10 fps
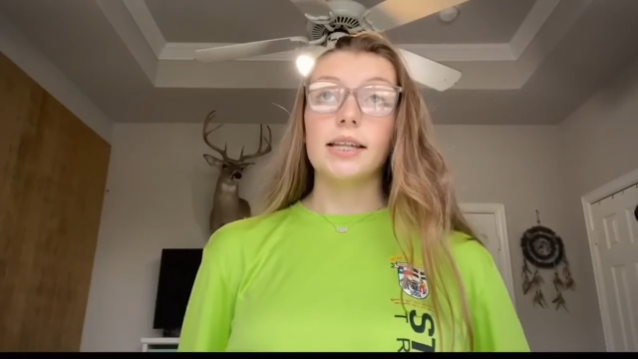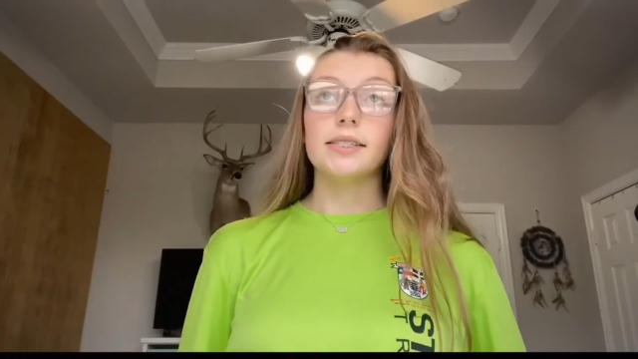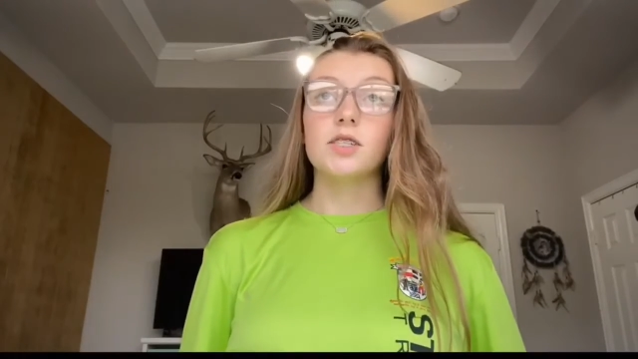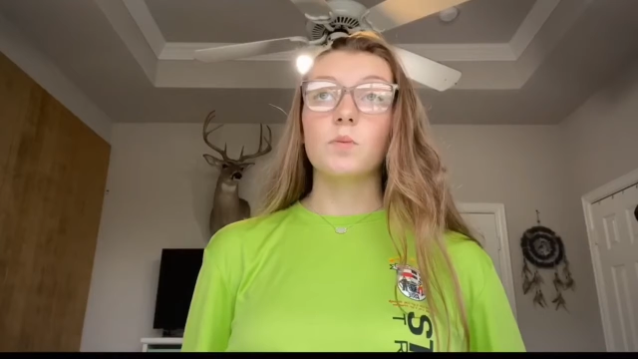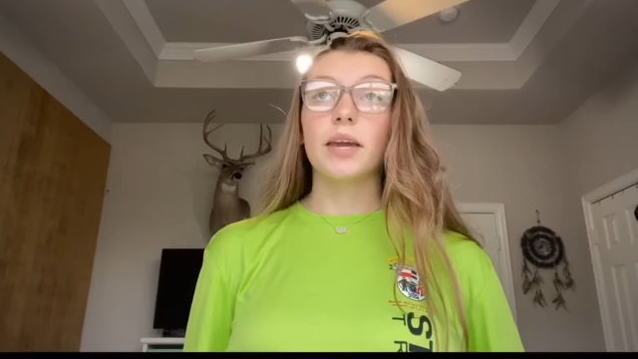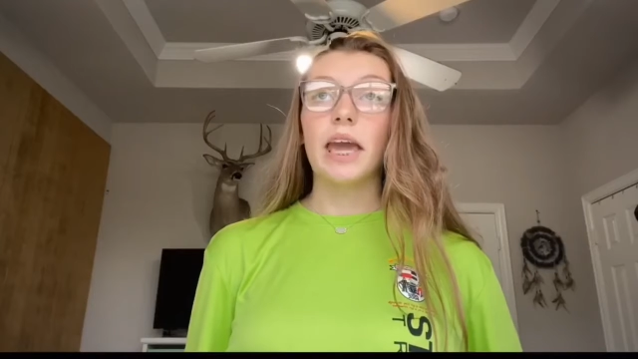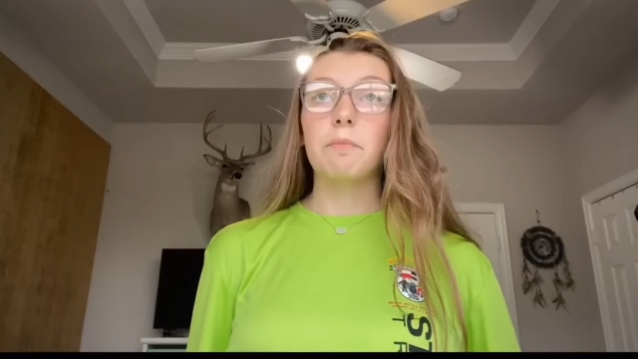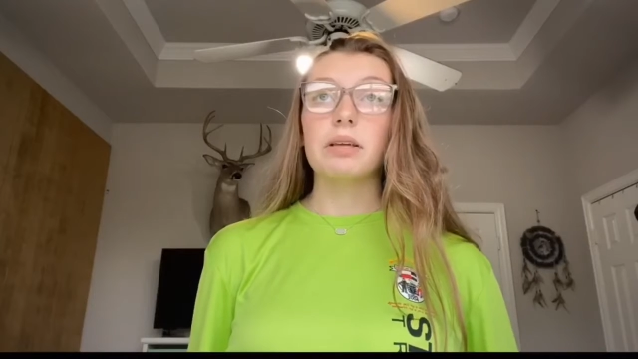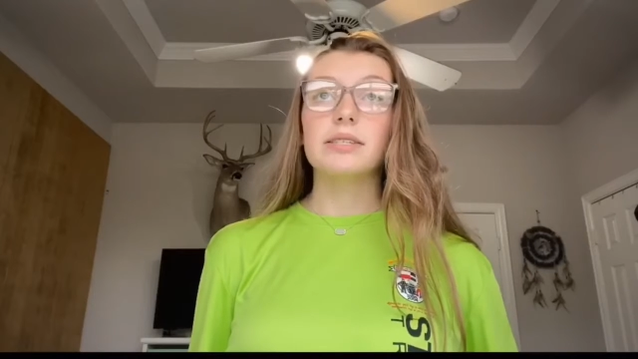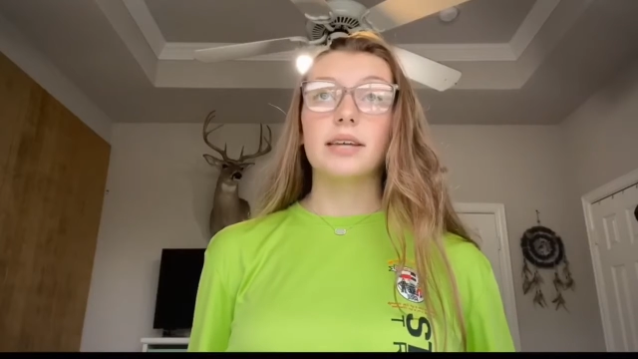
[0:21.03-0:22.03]
And since we
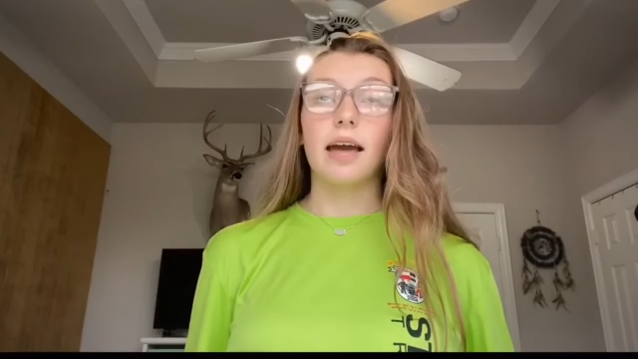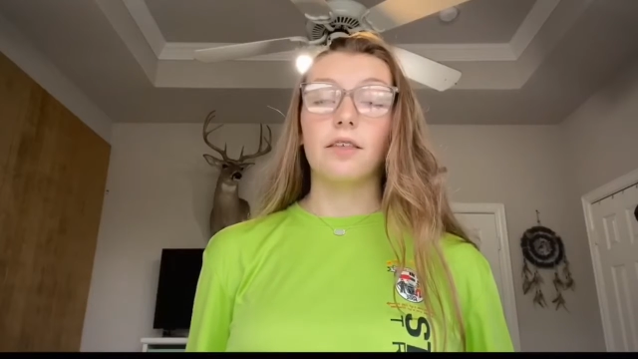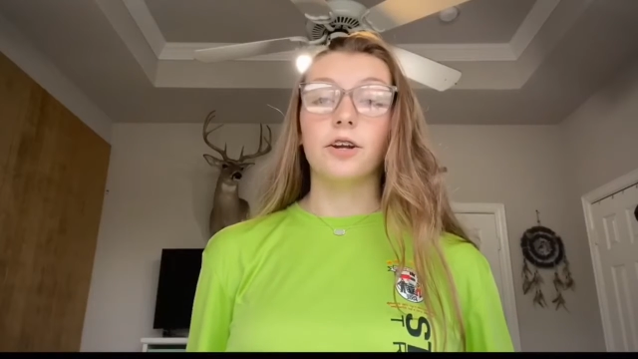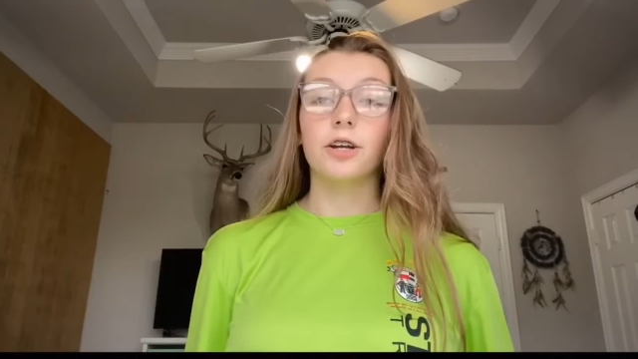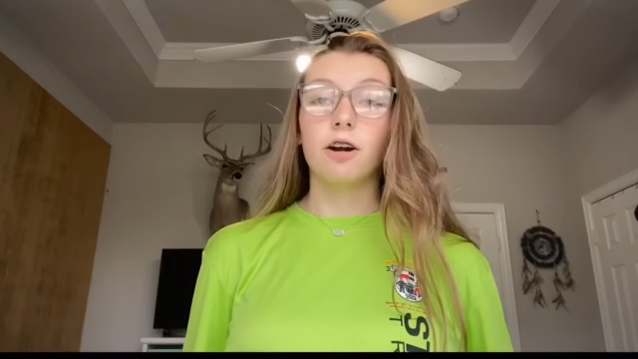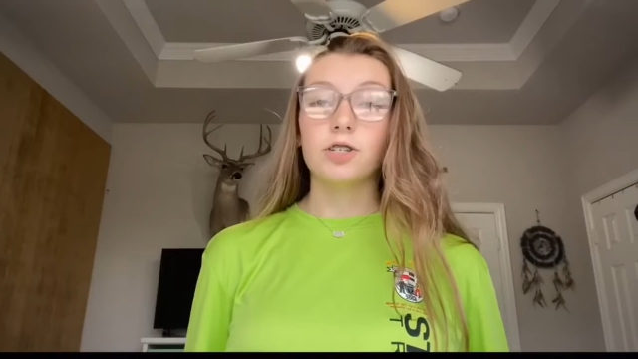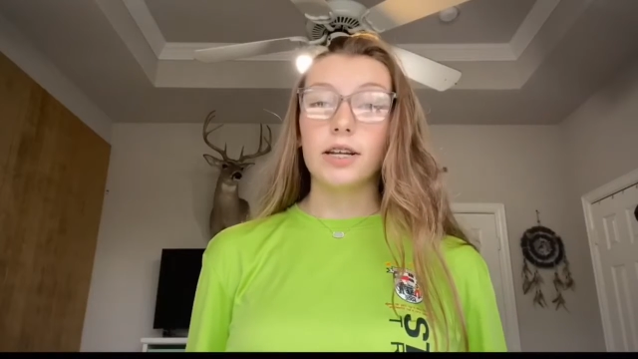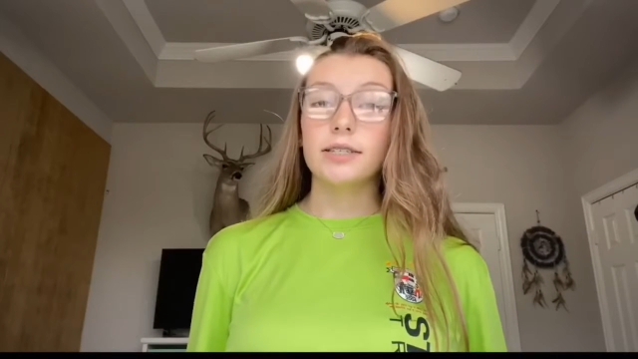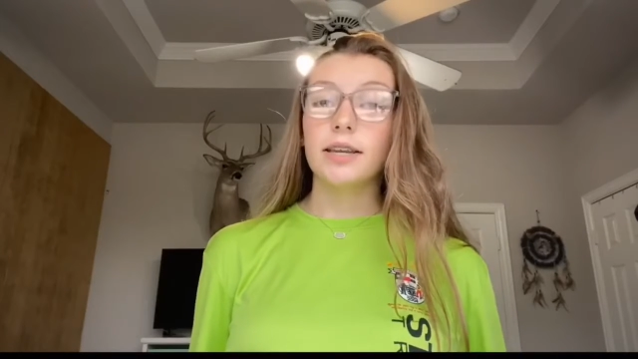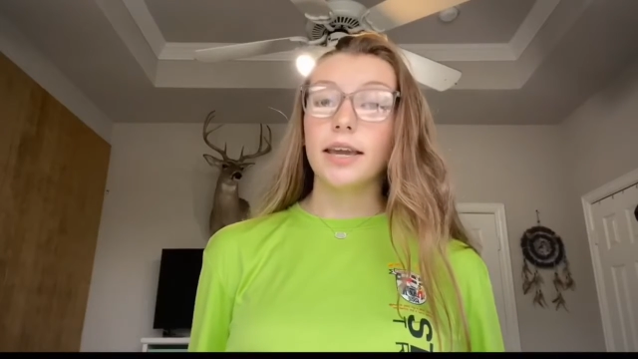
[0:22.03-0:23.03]
can't be together, Coach
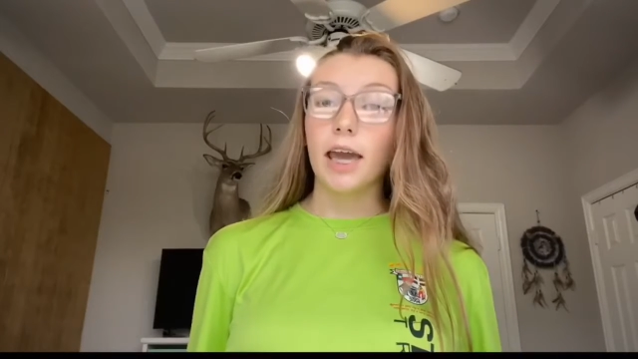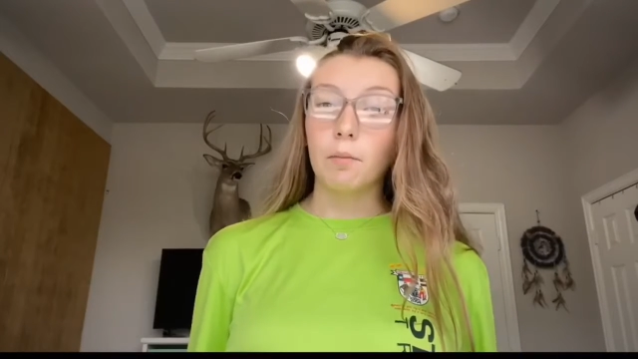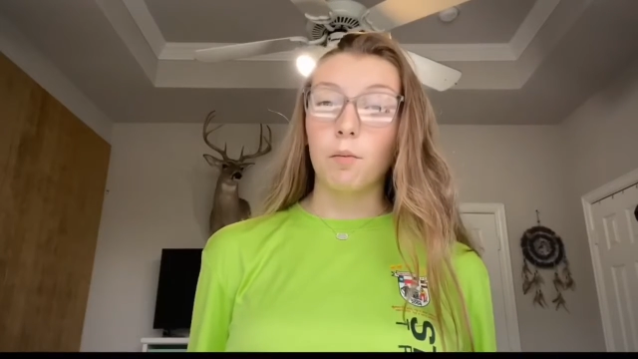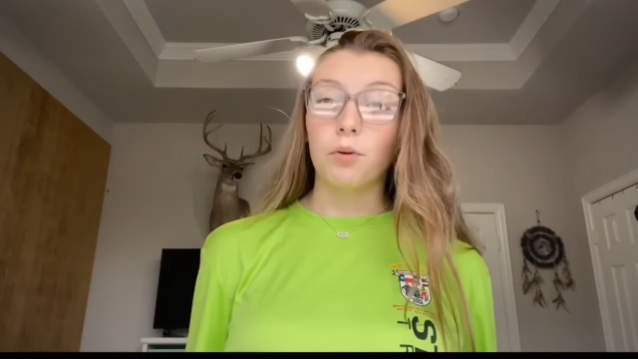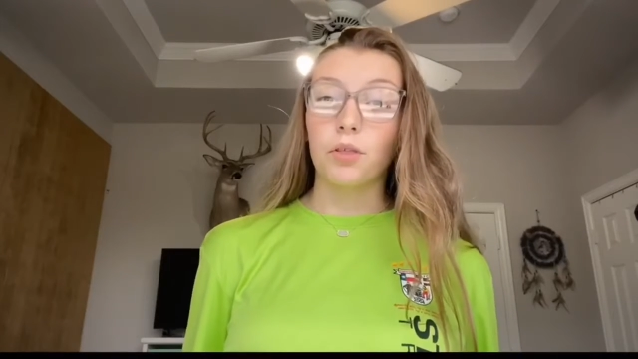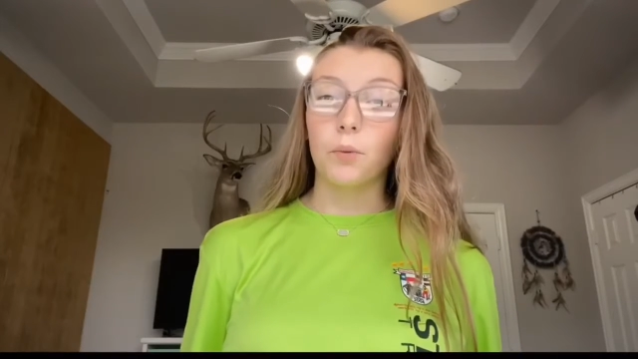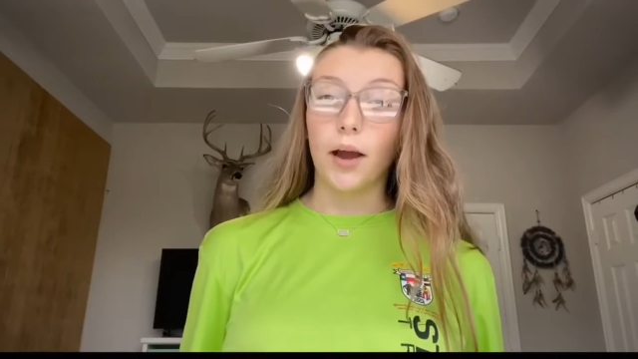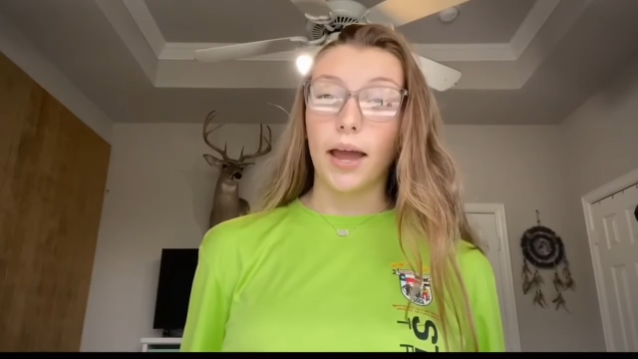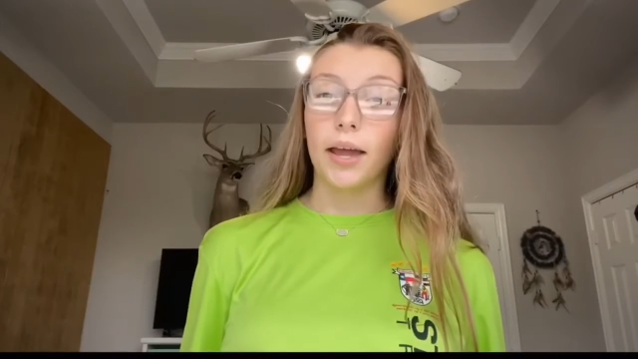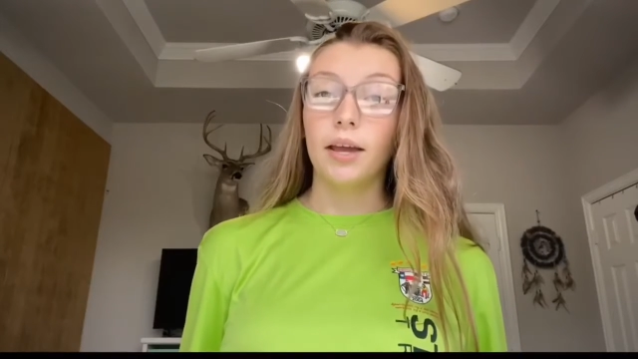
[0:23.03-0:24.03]
Anthony came up with a
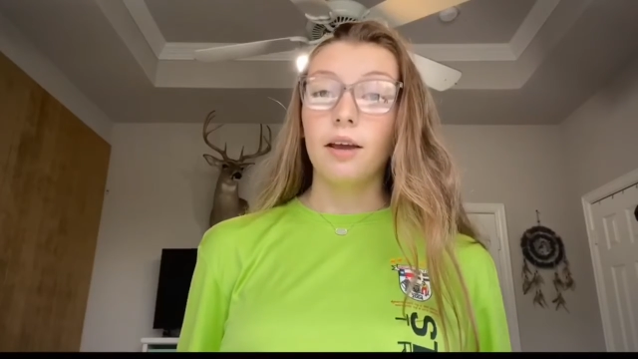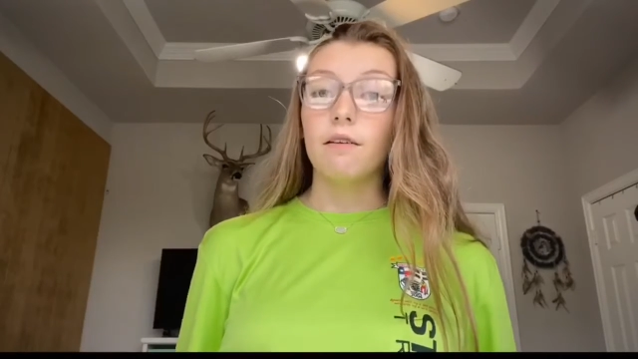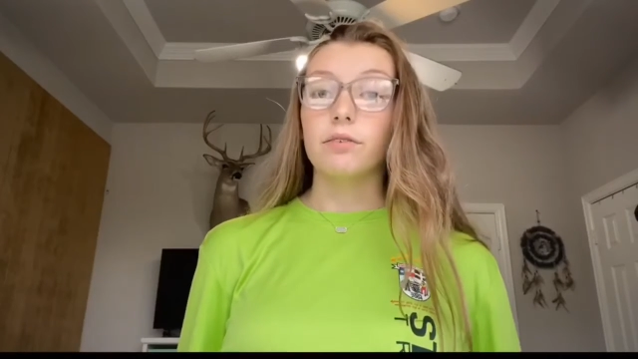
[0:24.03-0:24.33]
way